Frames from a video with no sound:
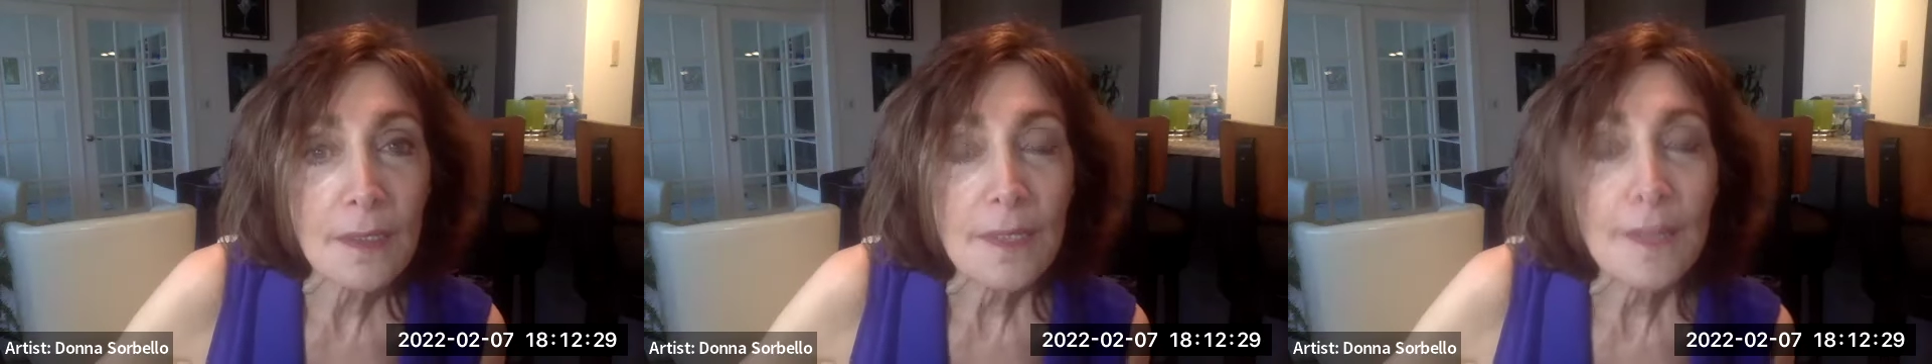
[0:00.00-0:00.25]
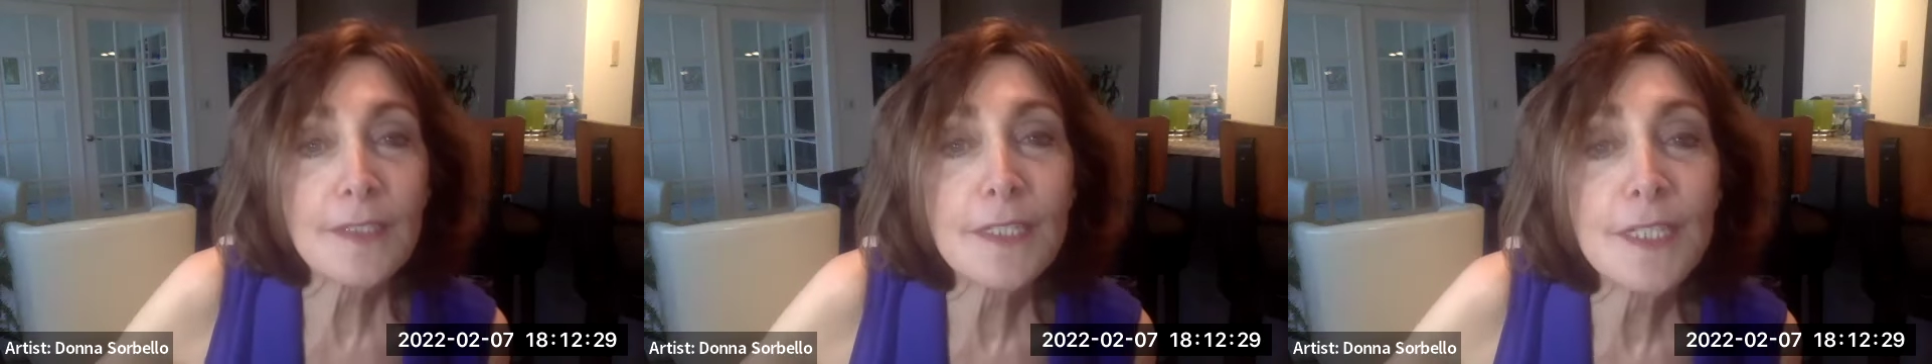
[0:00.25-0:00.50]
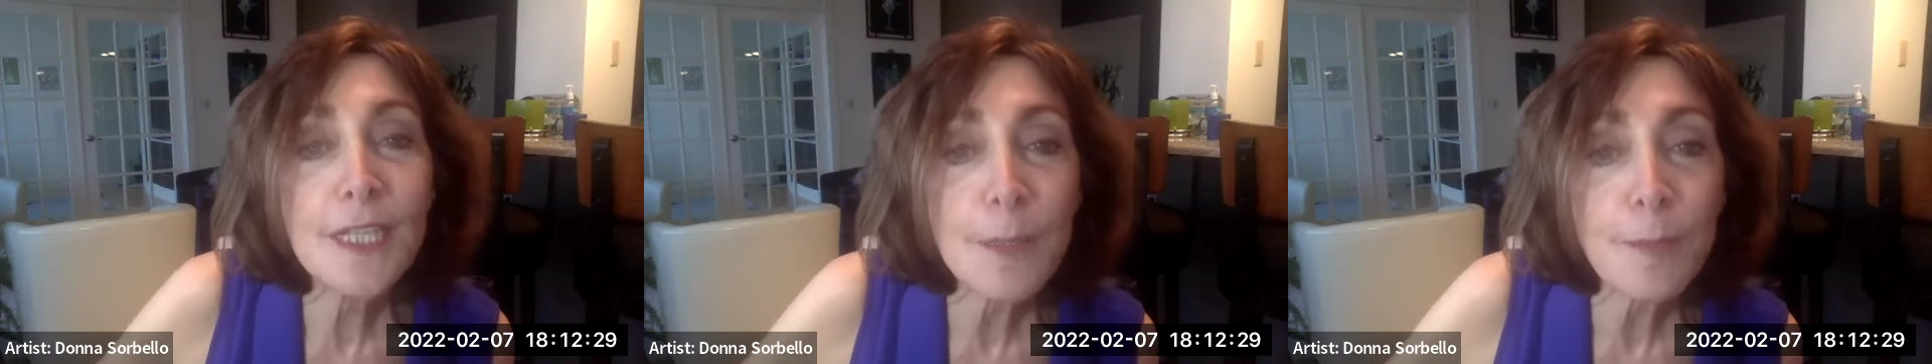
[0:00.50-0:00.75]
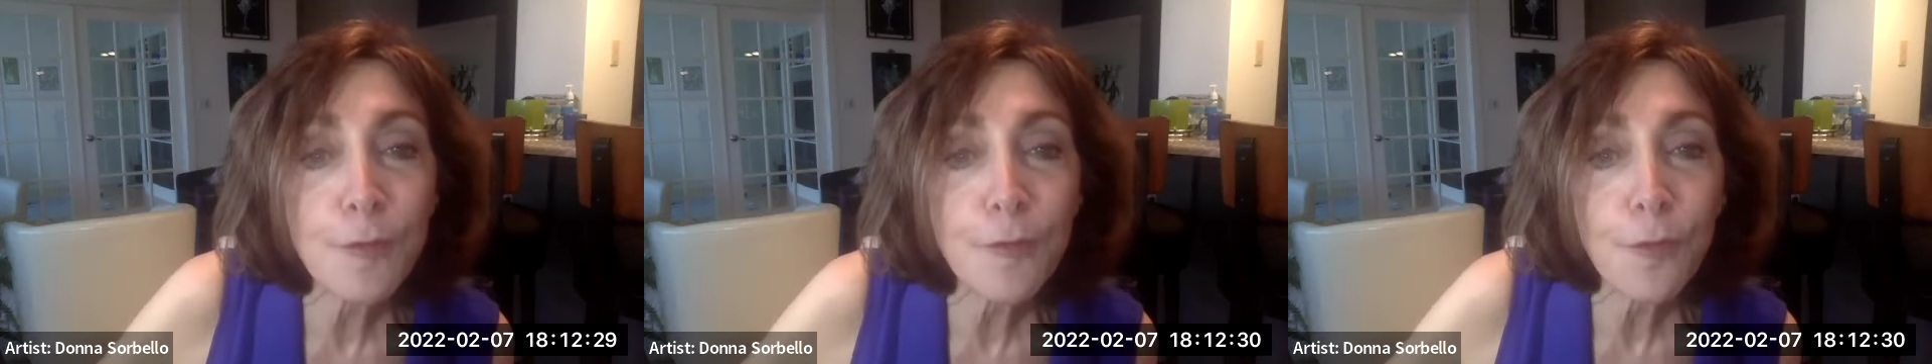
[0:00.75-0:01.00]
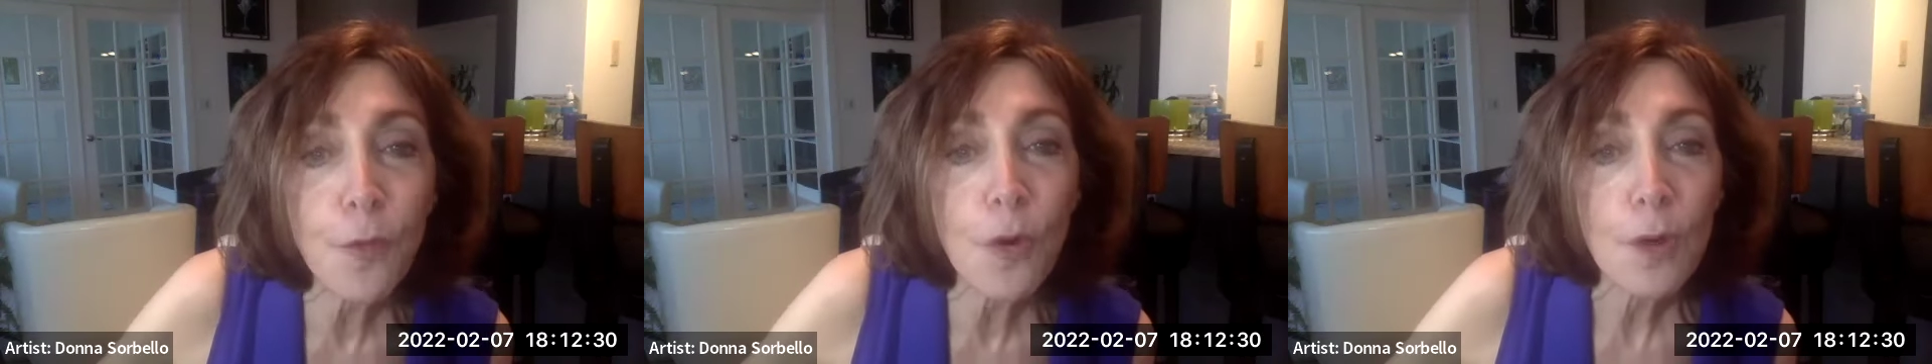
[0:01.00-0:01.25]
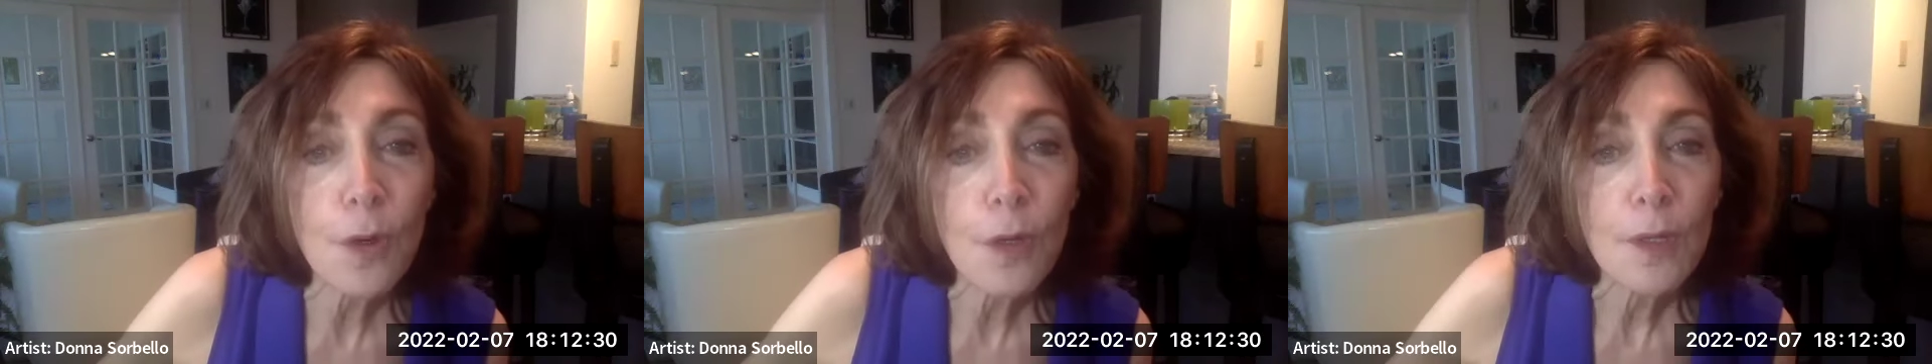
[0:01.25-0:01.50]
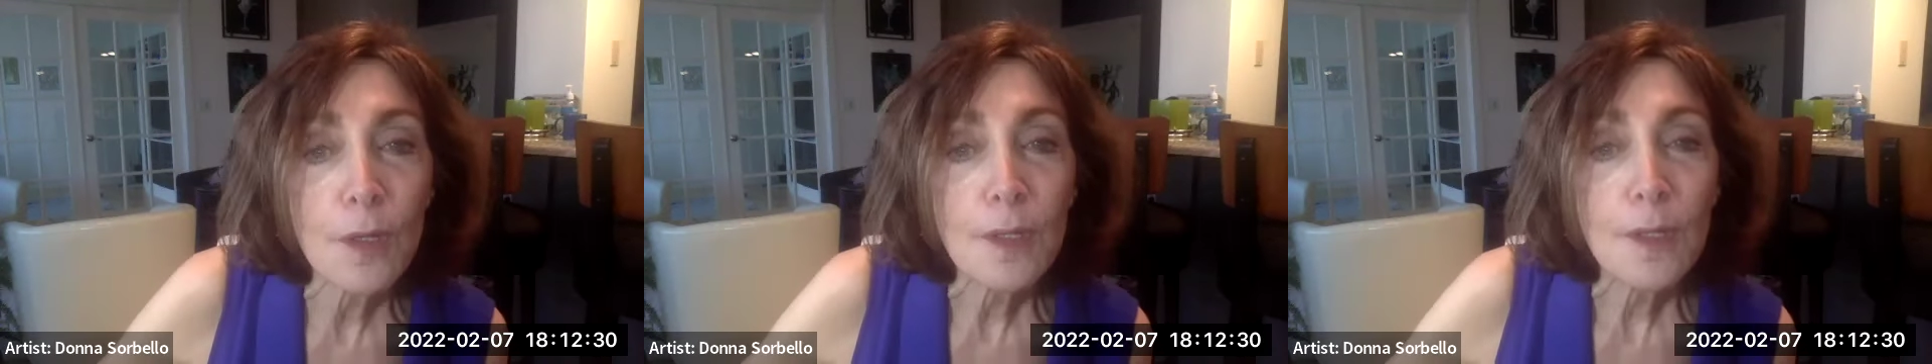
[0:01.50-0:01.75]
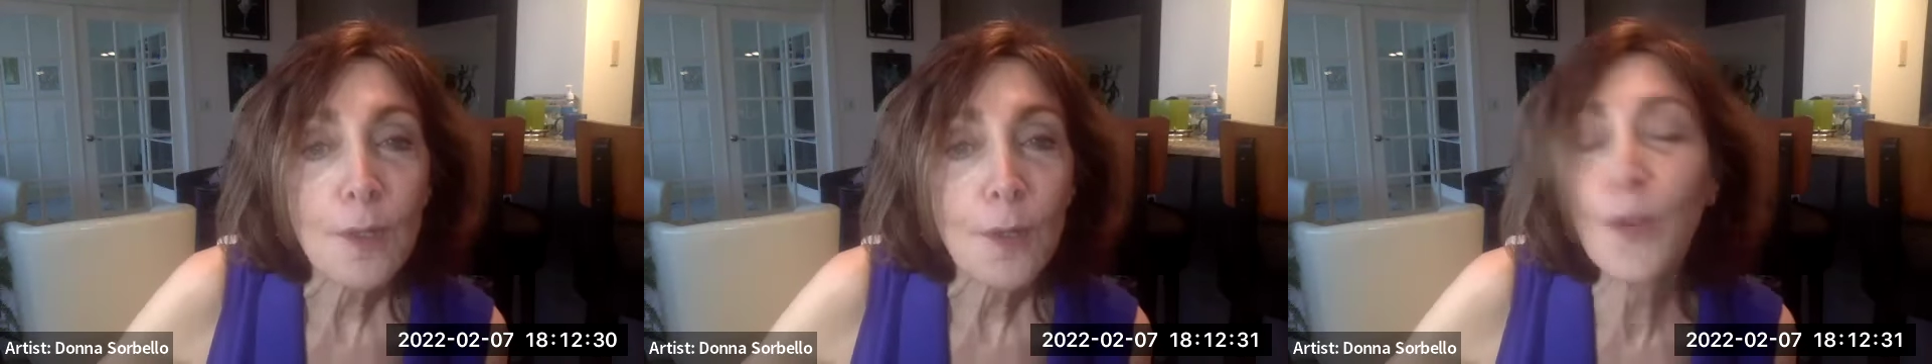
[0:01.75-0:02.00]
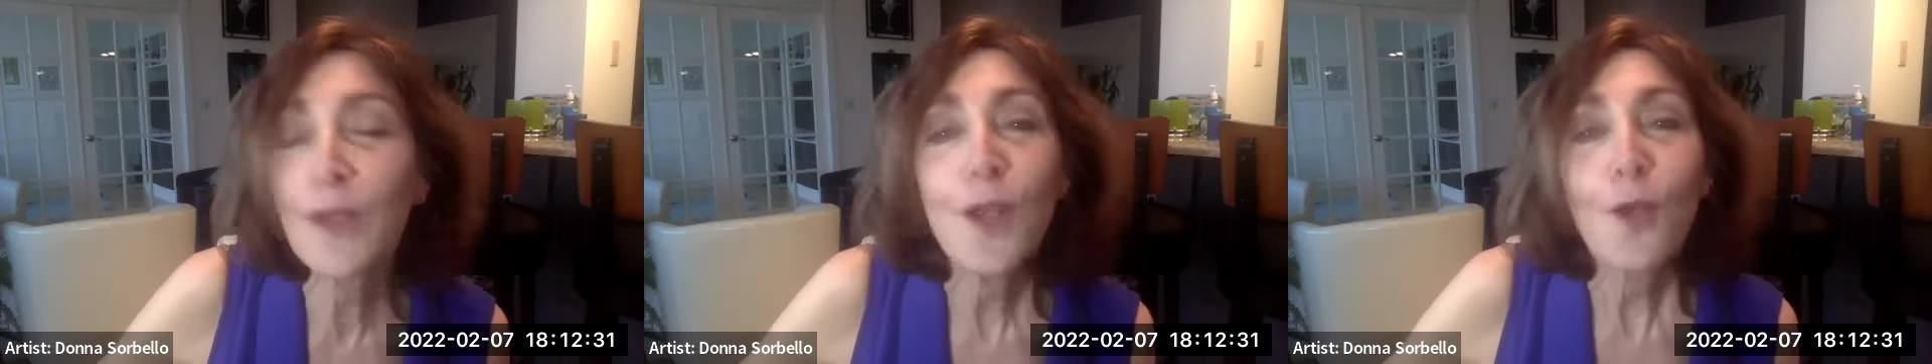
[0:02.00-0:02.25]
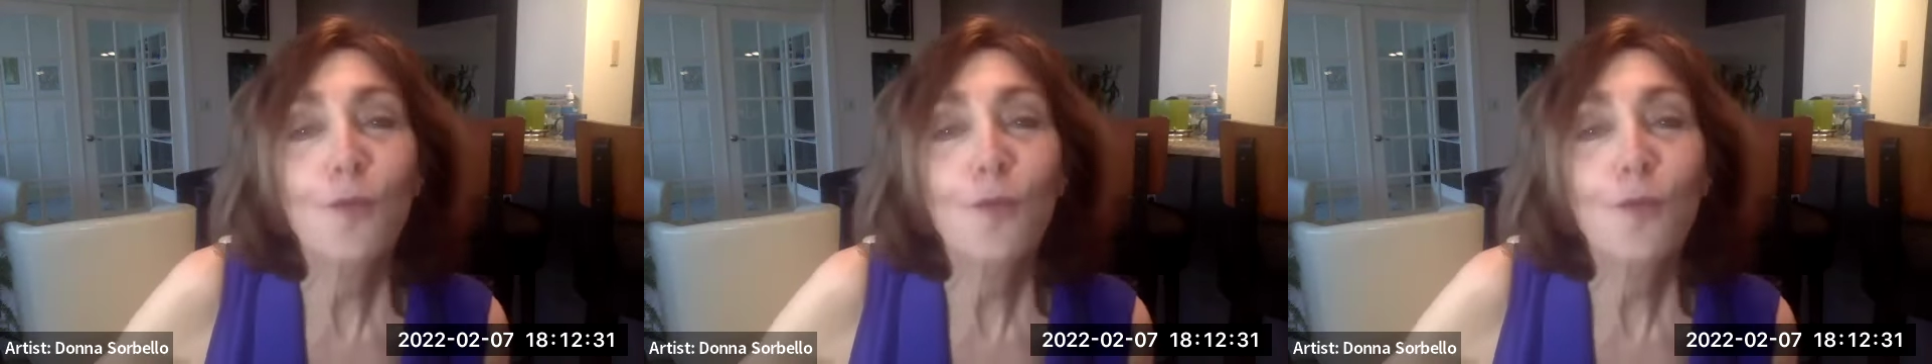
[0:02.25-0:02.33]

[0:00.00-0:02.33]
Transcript: That the day before, we'd